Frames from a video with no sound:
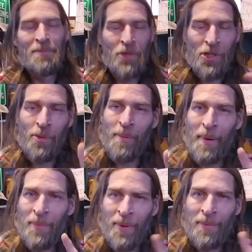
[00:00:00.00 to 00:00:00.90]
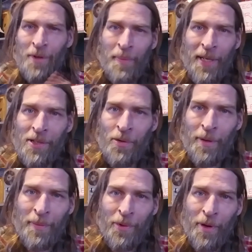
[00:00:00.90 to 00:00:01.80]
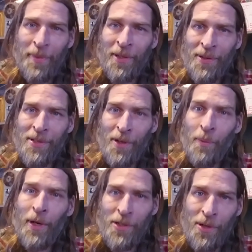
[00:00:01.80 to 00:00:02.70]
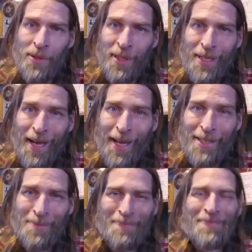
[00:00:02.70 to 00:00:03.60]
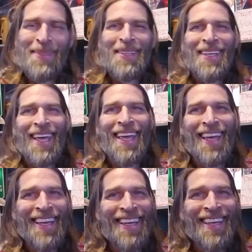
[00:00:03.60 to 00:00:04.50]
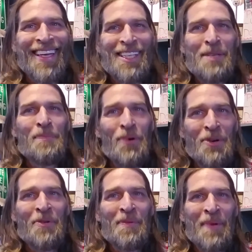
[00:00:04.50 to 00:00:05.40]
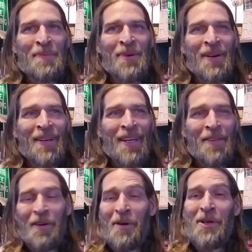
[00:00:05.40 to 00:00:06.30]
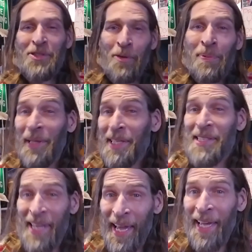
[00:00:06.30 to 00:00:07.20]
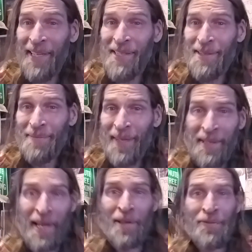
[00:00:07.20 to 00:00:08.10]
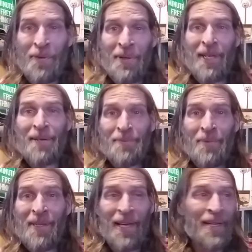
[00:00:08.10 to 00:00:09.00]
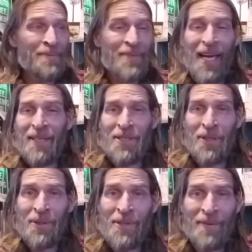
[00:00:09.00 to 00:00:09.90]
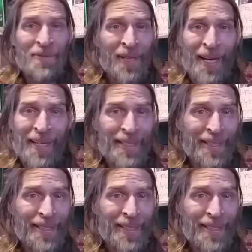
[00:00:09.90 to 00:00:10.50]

just remember, the biggest criminals still wear suits and ties. It's important to remember. There are also police gangs in California with, like, tattoos of, like,